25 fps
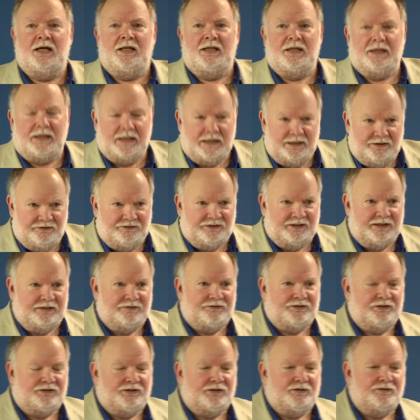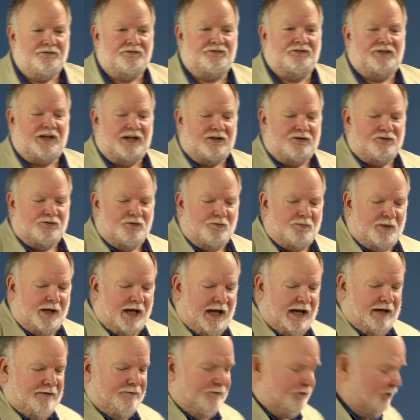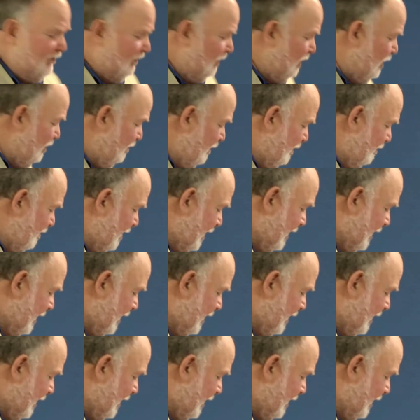The Kinsey Institute, Sexual Behavior in the Human